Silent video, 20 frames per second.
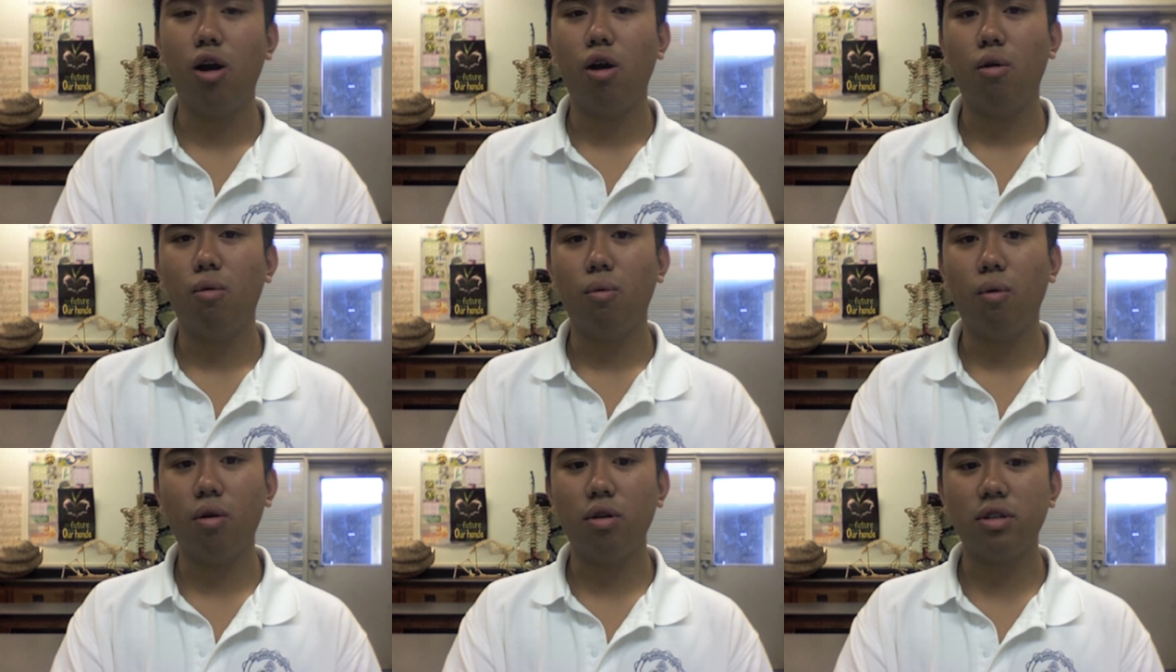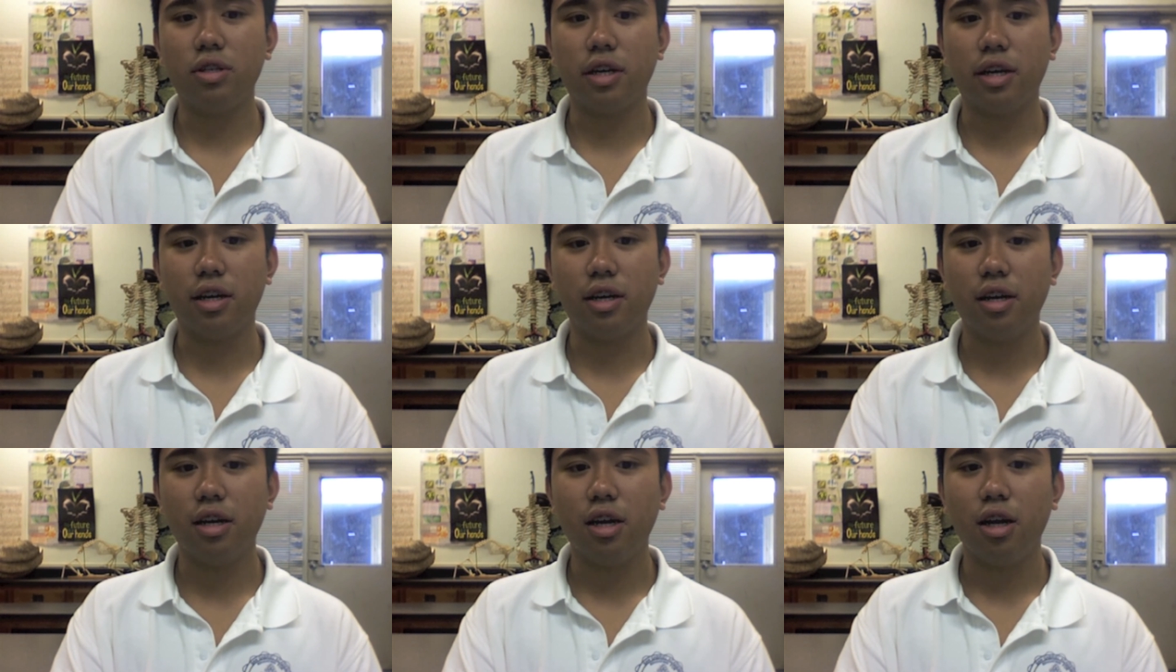water
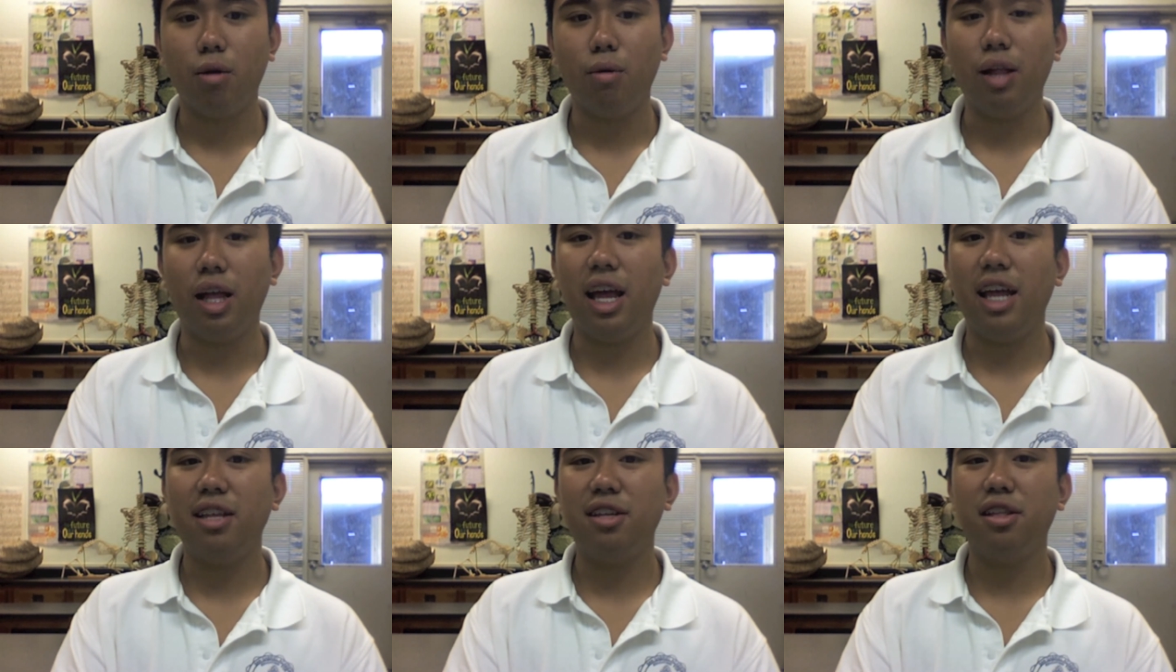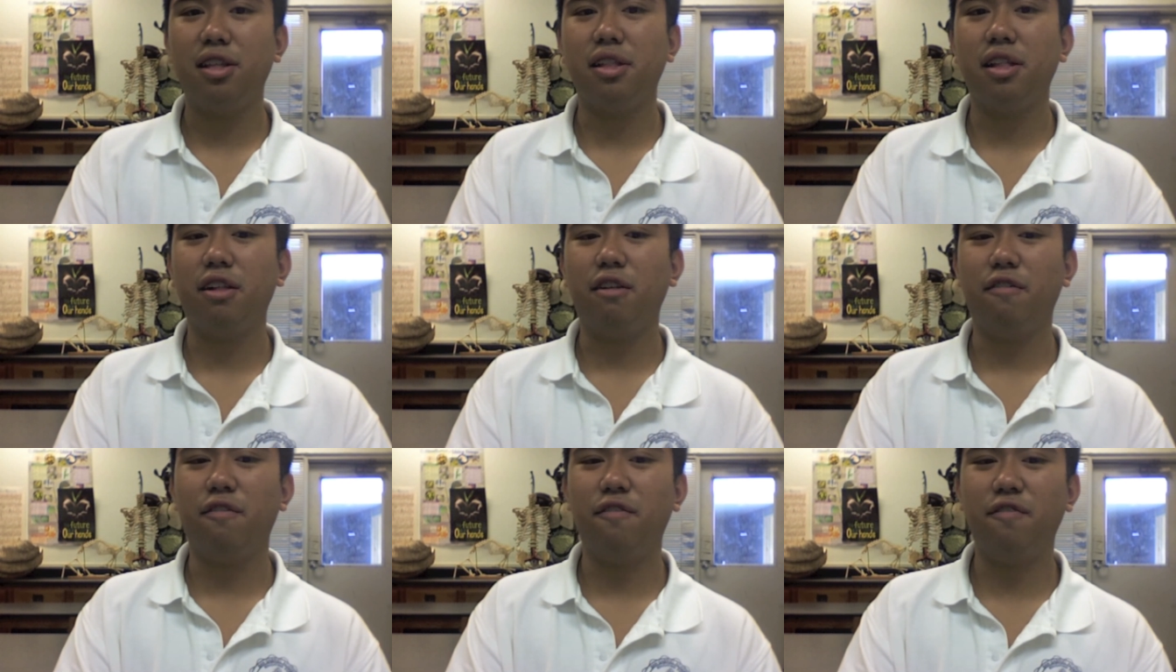will enter the
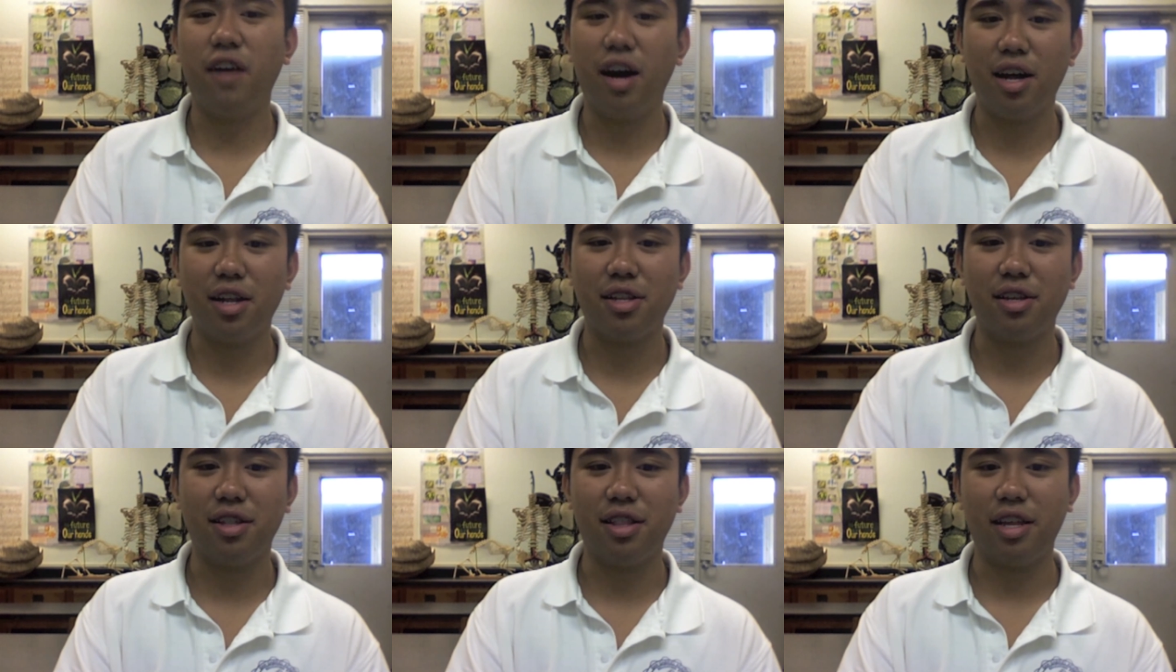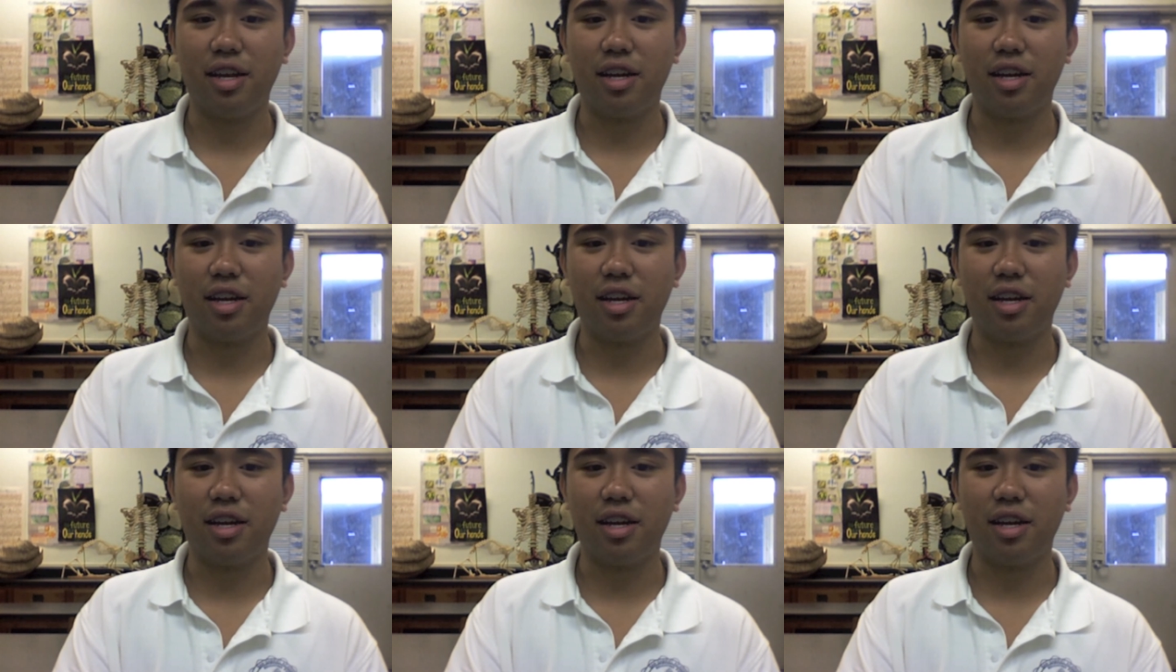cell faster than it